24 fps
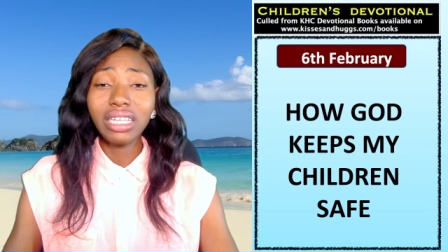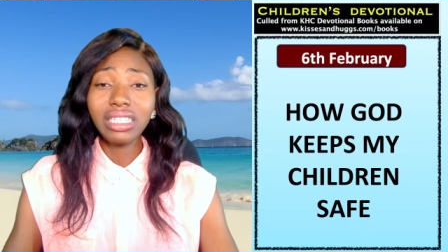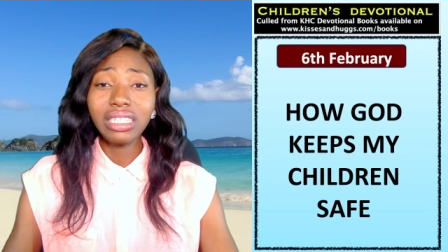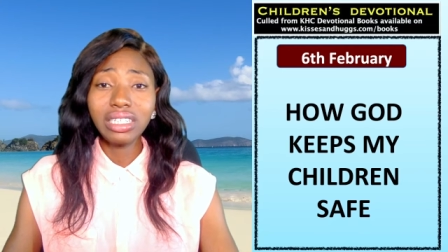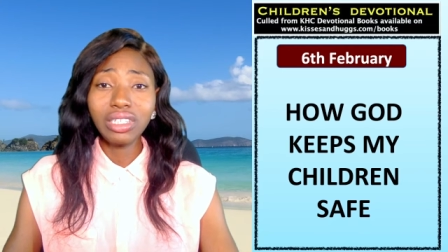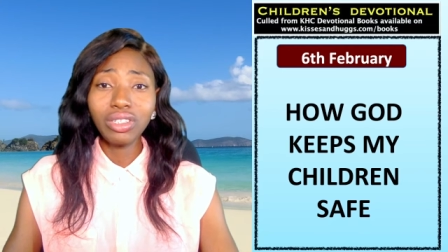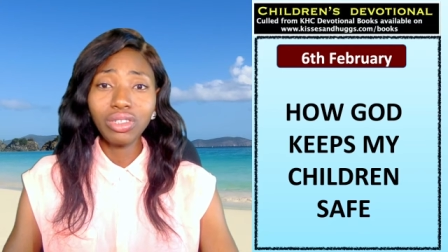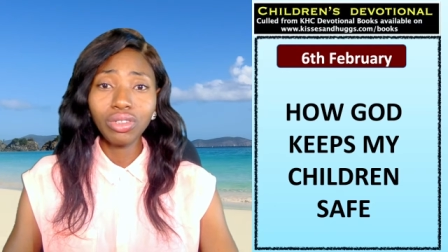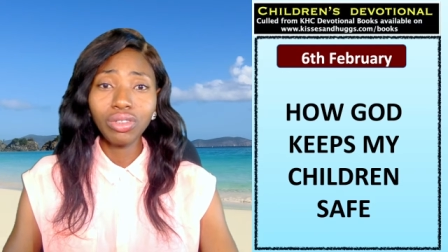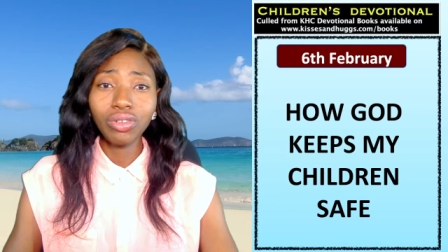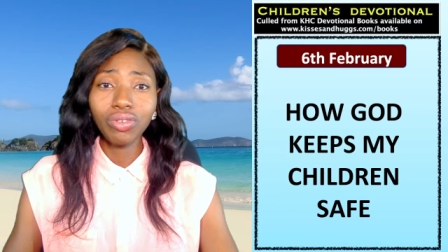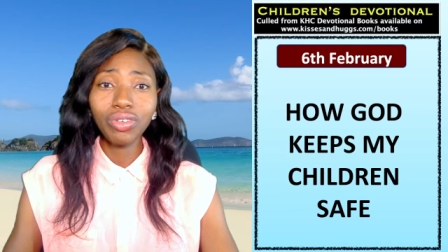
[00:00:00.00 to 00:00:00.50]

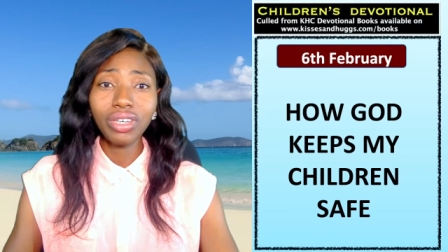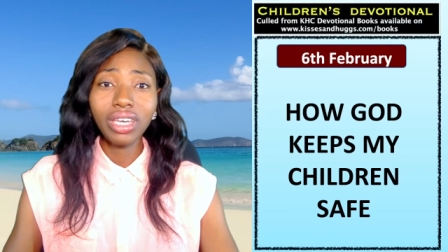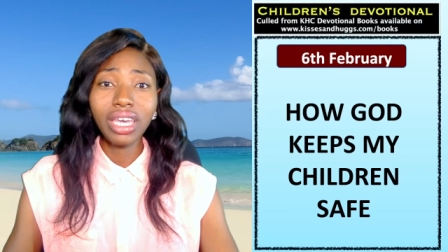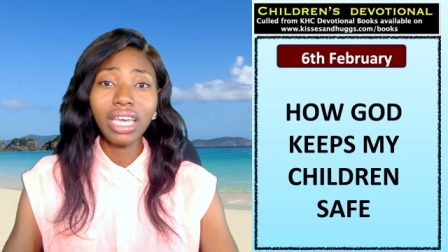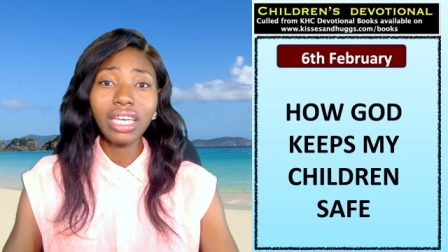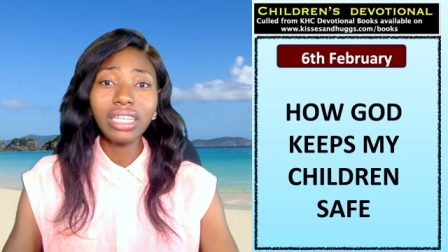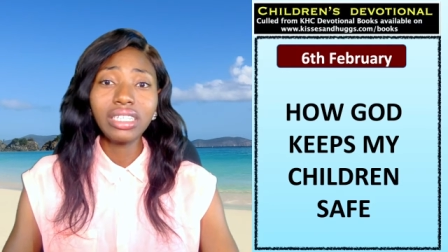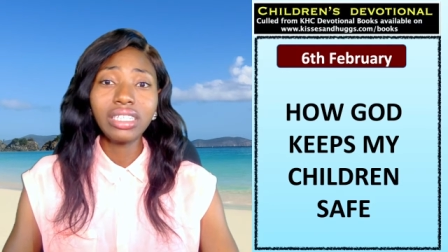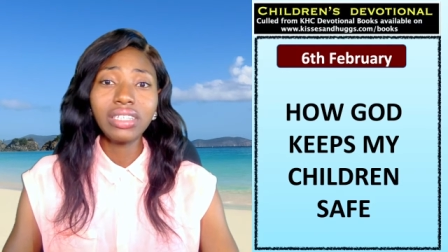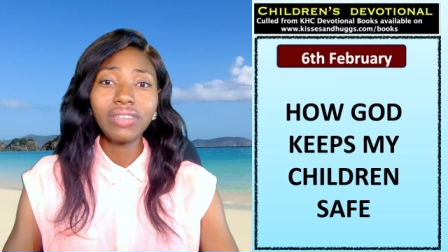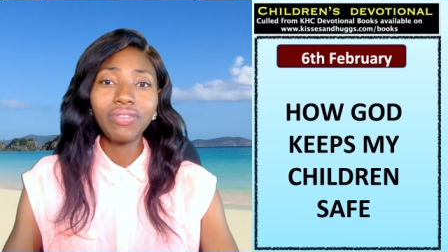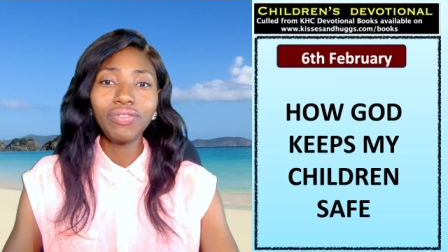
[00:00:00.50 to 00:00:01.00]
edition of
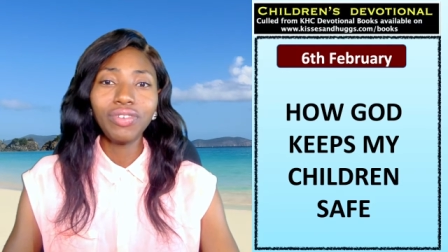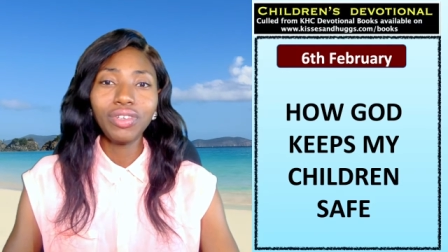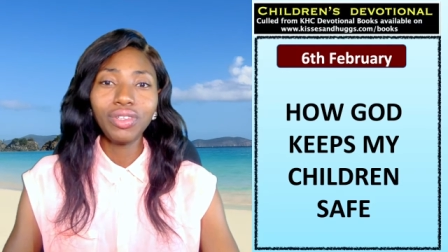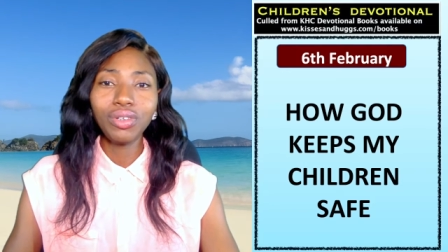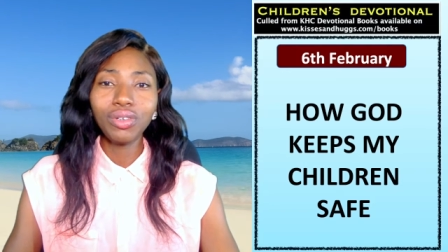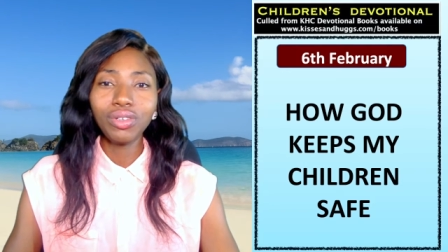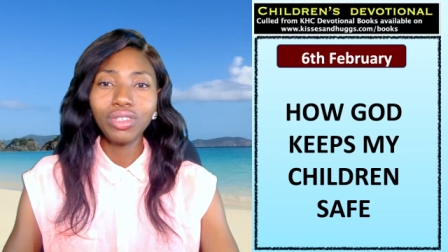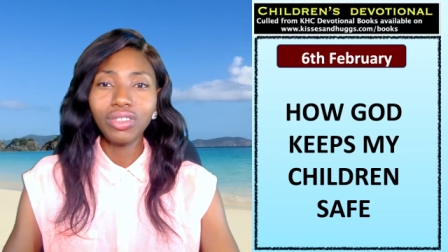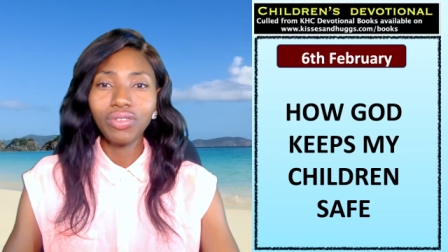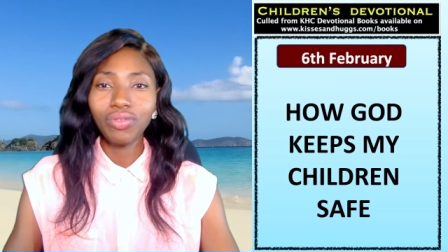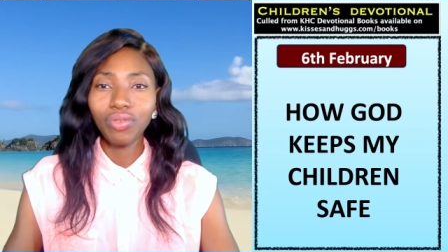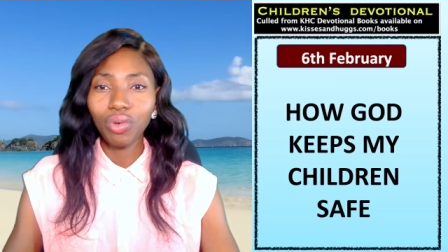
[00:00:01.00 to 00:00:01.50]
KHC
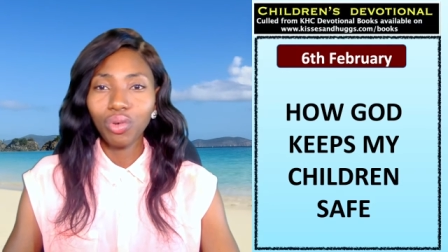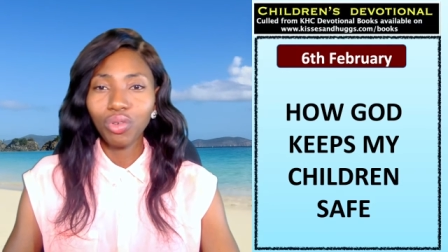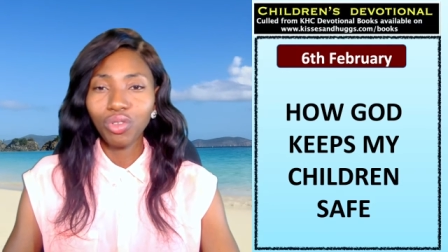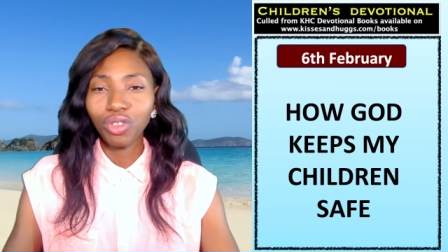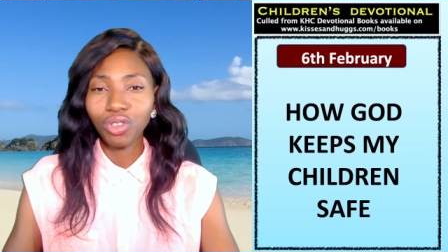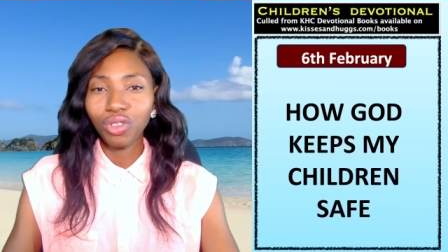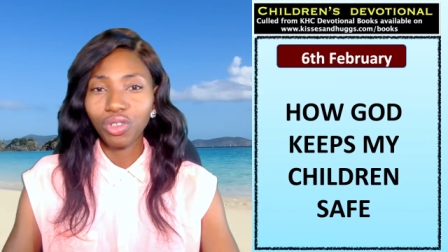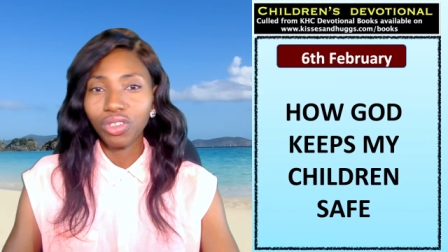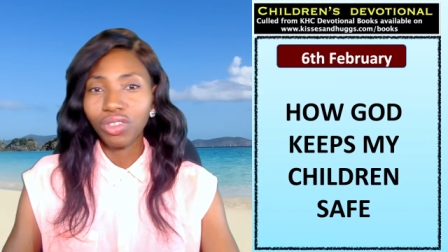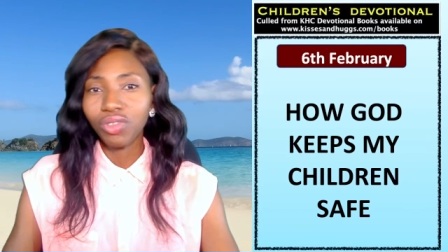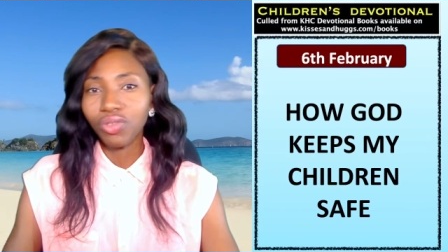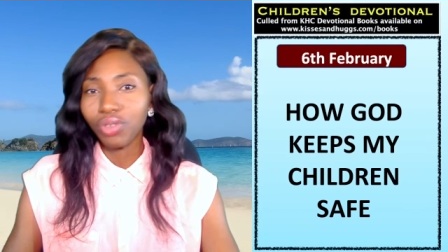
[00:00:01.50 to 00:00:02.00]
Video
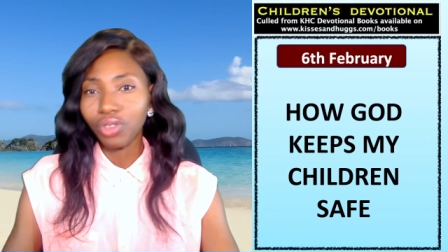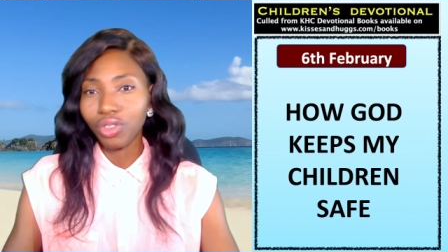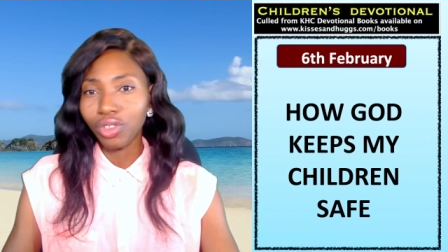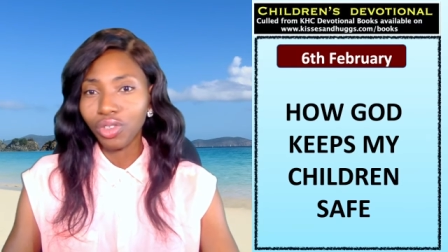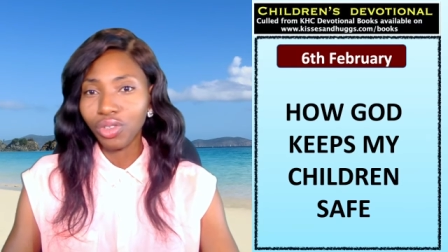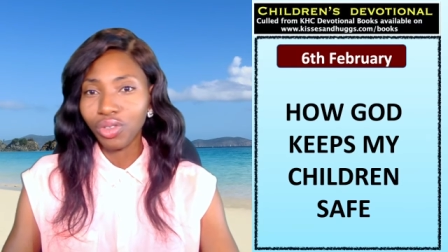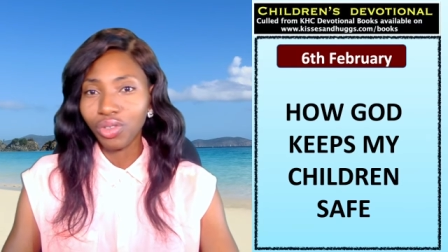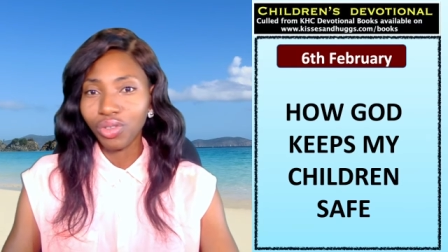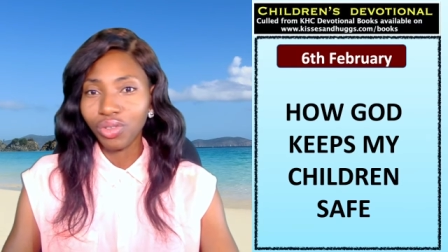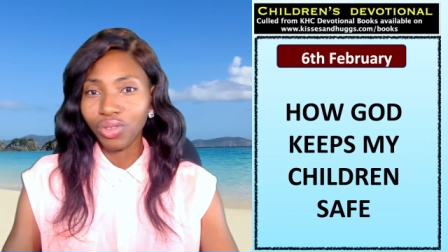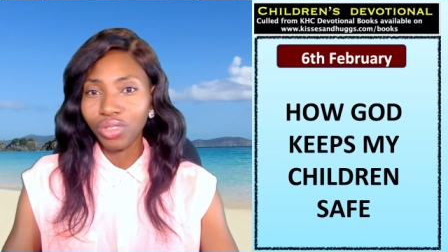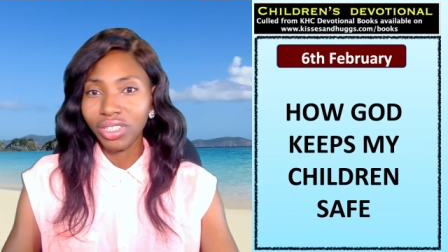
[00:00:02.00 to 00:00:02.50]
Devotionals for
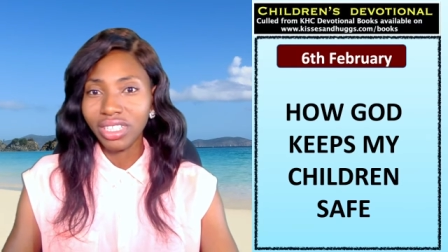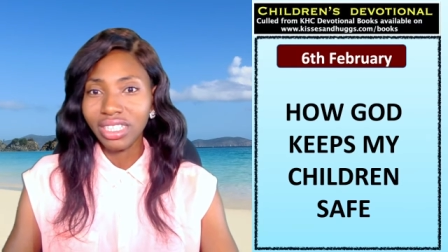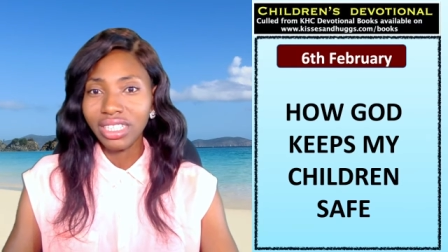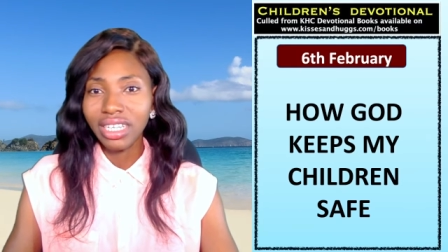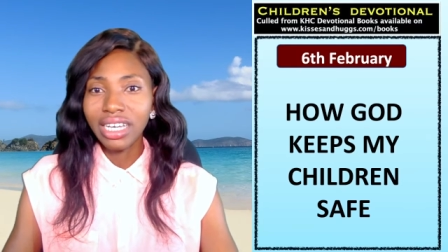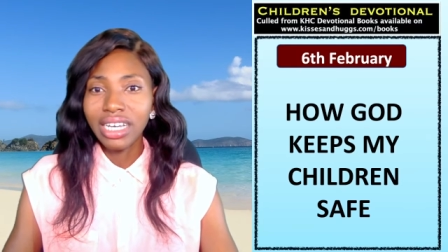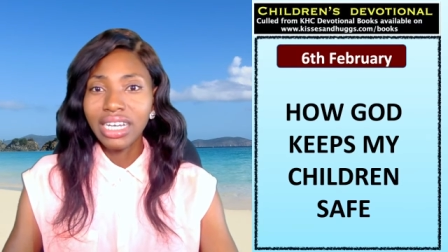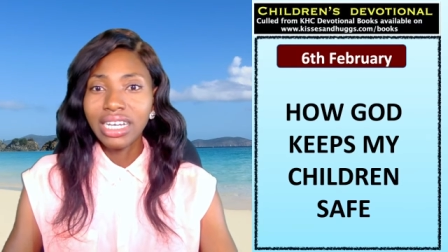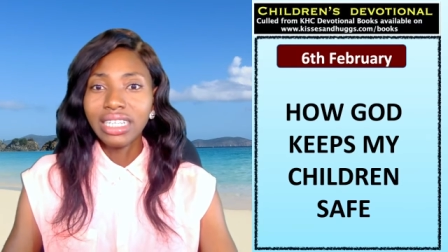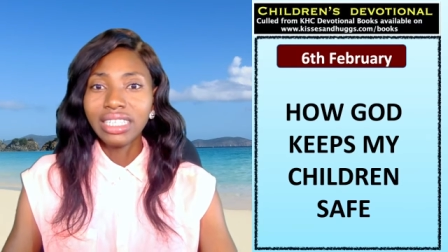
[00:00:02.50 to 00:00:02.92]
Children.